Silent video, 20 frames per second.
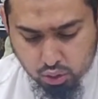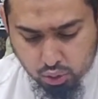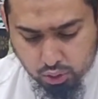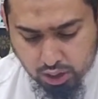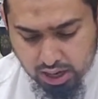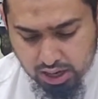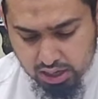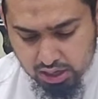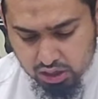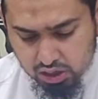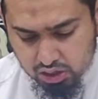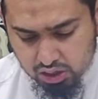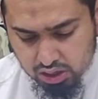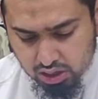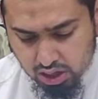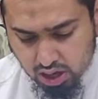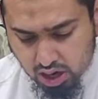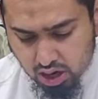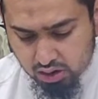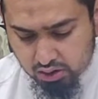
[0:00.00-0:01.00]
The
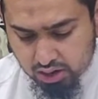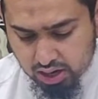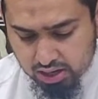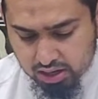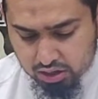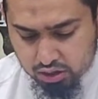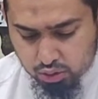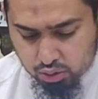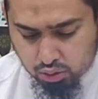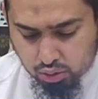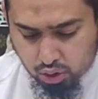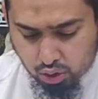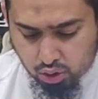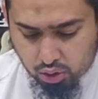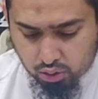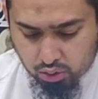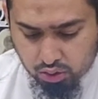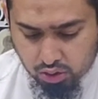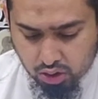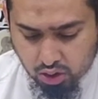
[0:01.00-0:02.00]
Quraysh are ready to
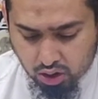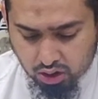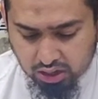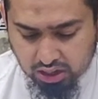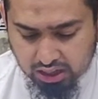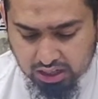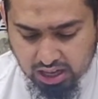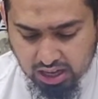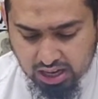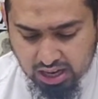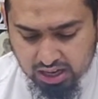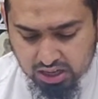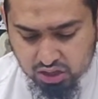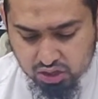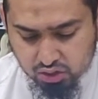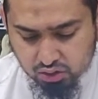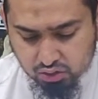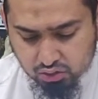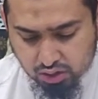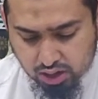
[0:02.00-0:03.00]
go on a
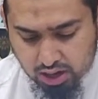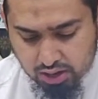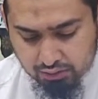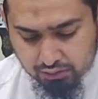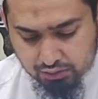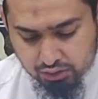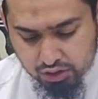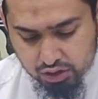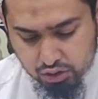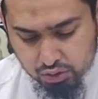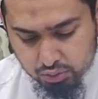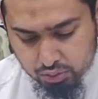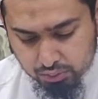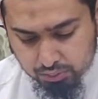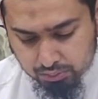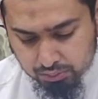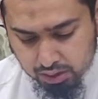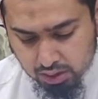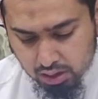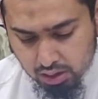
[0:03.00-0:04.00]
collection drive for
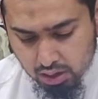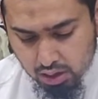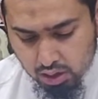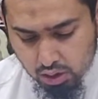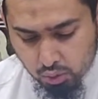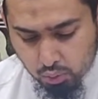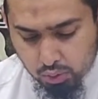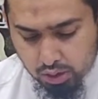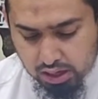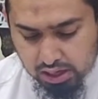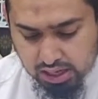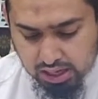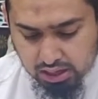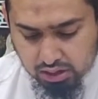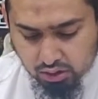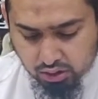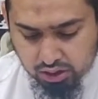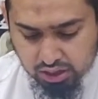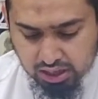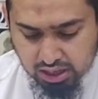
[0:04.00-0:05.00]
you.
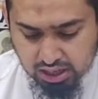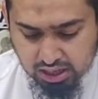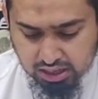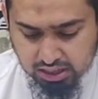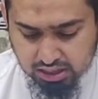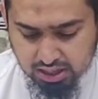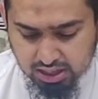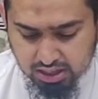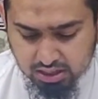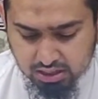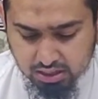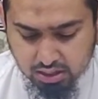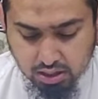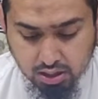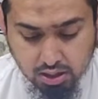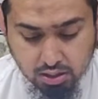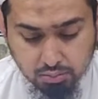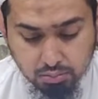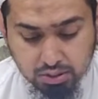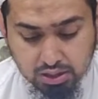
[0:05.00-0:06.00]
Walid, on hearing
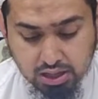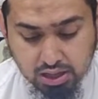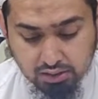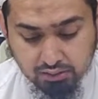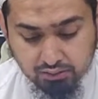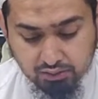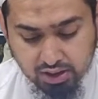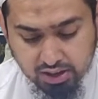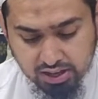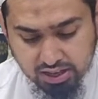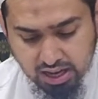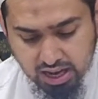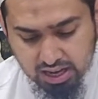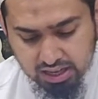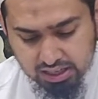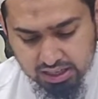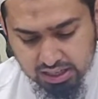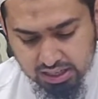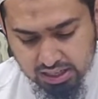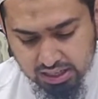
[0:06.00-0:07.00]
this, became very
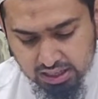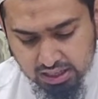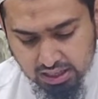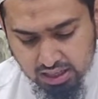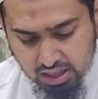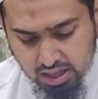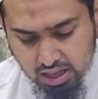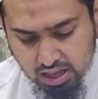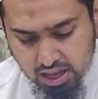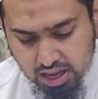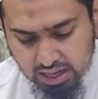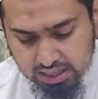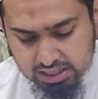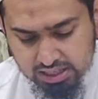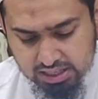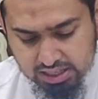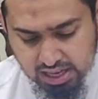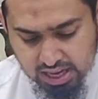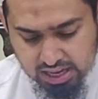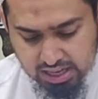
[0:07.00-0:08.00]
angry
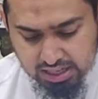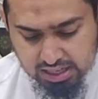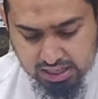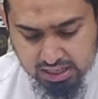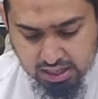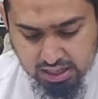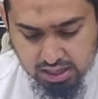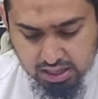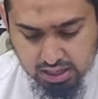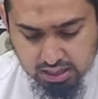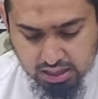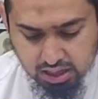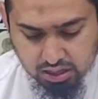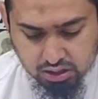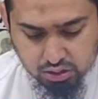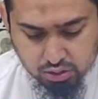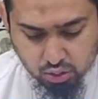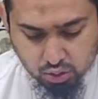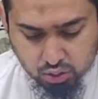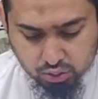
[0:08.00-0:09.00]
and said
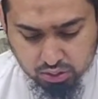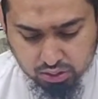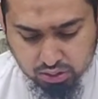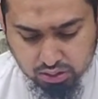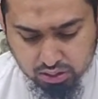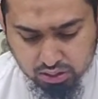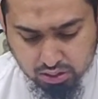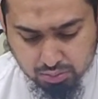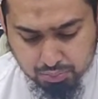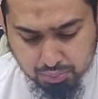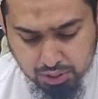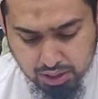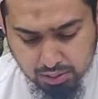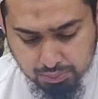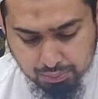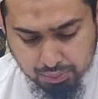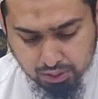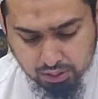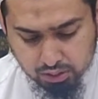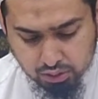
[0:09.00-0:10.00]
that, don't the
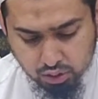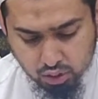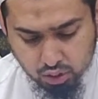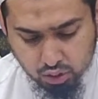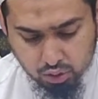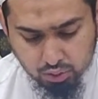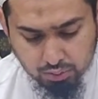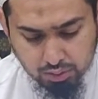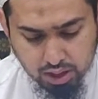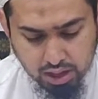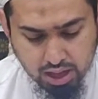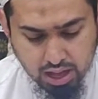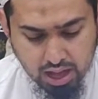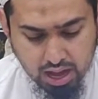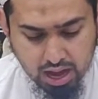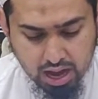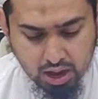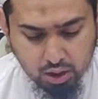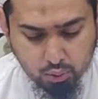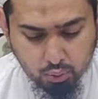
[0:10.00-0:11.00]
people know
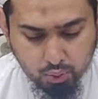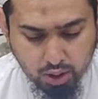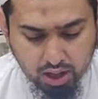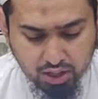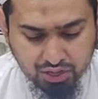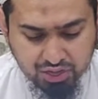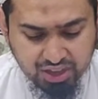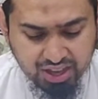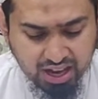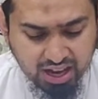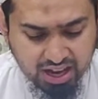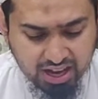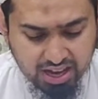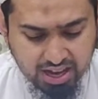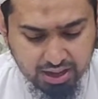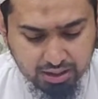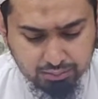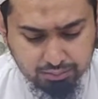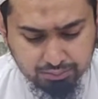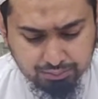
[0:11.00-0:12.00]
how wealthy
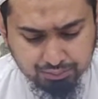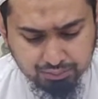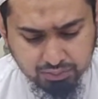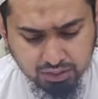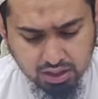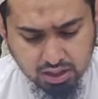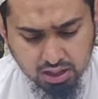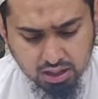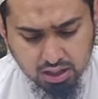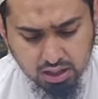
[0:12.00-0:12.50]
I am?